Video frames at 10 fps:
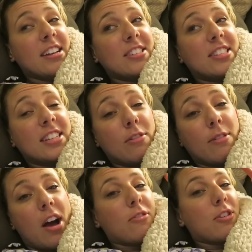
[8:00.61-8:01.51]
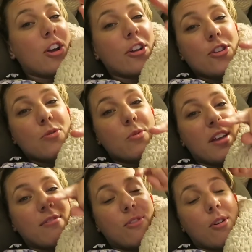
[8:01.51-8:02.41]
Stick around, you
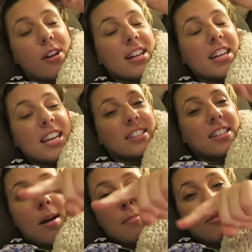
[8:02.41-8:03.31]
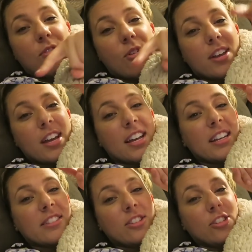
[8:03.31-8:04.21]
wait for it. It's coming for you,
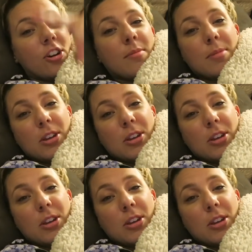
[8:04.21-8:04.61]
it's gonna